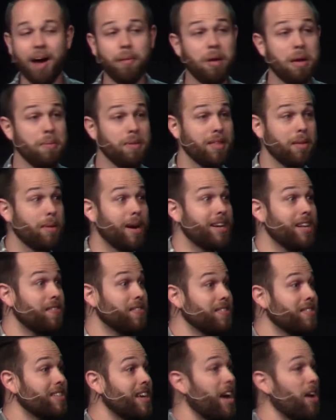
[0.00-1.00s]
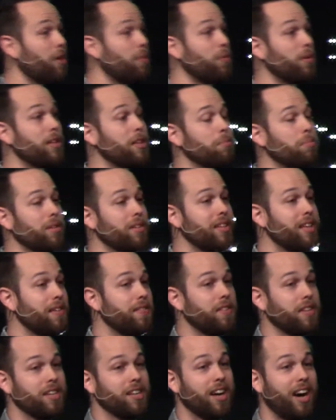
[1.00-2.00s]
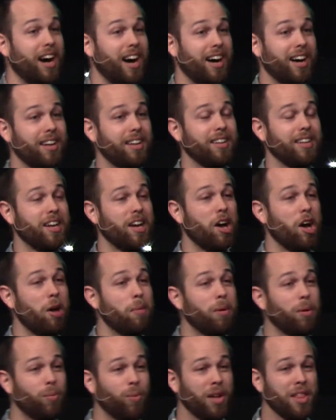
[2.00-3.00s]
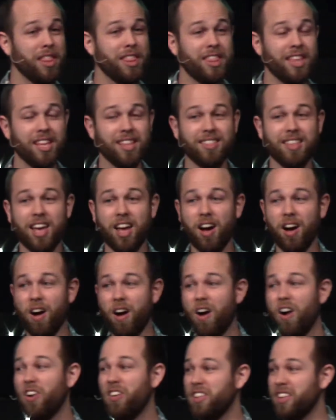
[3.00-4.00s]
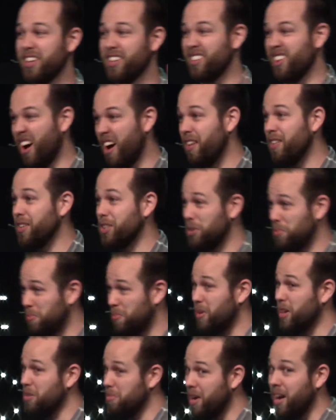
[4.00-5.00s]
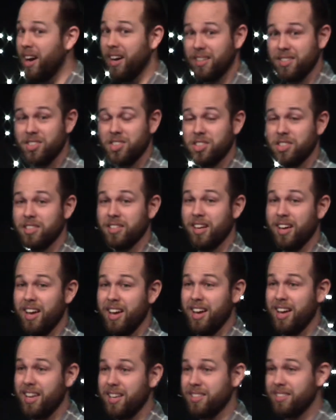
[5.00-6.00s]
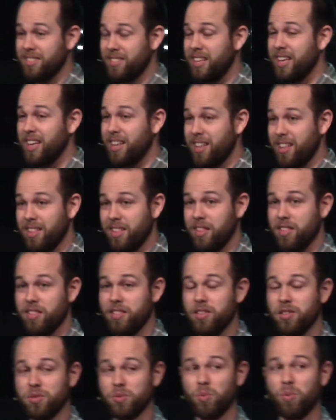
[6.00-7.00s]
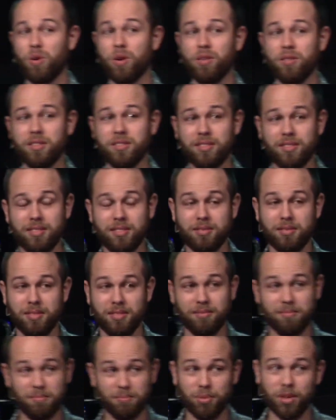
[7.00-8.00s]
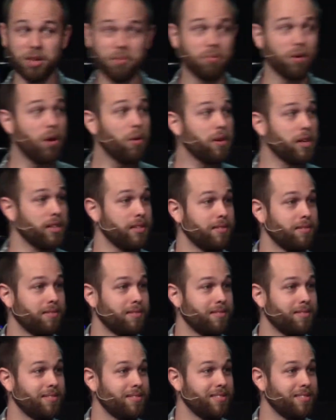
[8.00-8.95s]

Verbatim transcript: Maybe they might even say, I don't really believe in God. But one thing they all acknowledge pretty much is that this world is pretty broken.